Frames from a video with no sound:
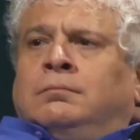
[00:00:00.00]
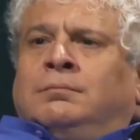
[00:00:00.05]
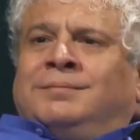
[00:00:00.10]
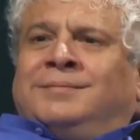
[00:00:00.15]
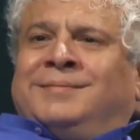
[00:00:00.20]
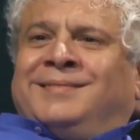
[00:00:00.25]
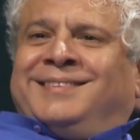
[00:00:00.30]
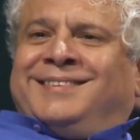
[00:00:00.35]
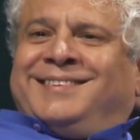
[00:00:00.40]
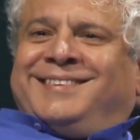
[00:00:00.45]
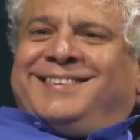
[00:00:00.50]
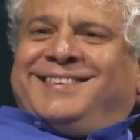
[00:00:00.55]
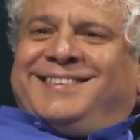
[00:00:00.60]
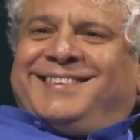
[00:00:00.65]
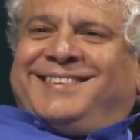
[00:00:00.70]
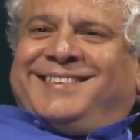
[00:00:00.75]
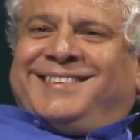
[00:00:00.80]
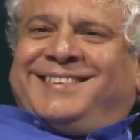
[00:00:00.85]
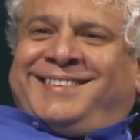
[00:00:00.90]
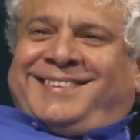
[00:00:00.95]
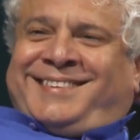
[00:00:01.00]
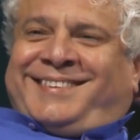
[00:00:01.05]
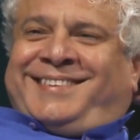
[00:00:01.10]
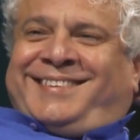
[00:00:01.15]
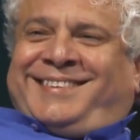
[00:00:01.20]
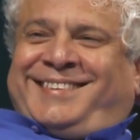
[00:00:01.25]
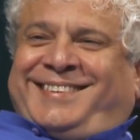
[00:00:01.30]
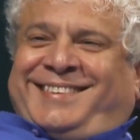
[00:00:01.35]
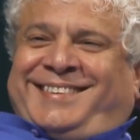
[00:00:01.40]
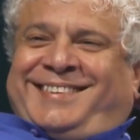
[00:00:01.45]

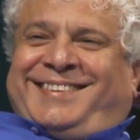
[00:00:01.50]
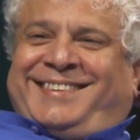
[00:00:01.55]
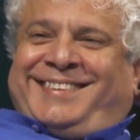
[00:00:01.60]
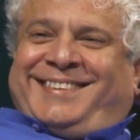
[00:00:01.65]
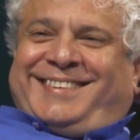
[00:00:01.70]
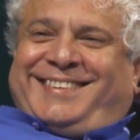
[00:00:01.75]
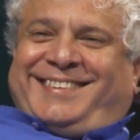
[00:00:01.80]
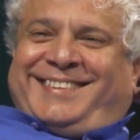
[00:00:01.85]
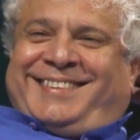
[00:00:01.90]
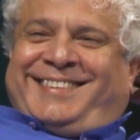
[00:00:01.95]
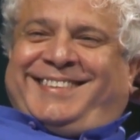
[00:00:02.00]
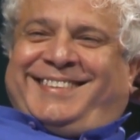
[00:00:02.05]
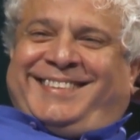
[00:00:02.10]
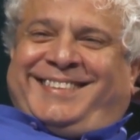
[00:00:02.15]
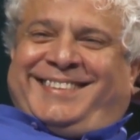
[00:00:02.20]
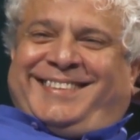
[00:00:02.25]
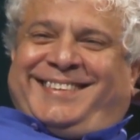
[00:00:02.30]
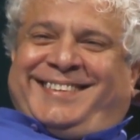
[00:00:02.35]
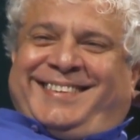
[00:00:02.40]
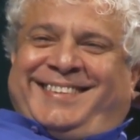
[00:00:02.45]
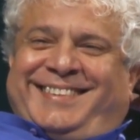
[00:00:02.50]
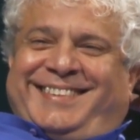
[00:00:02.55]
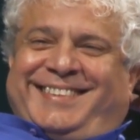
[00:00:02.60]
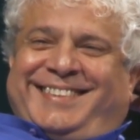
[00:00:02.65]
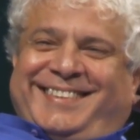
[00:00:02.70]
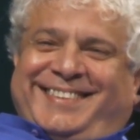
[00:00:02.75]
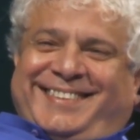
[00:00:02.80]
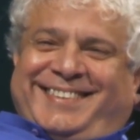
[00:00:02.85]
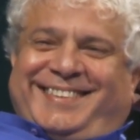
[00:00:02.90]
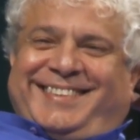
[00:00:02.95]

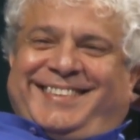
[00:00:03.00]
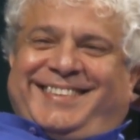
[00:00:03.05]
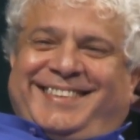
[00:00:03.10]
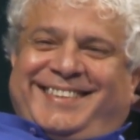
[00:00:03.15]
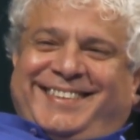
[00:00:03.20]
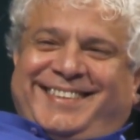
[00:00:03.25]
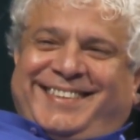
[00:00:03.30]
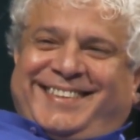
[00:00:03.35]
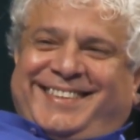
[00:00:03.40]
Nothing is said.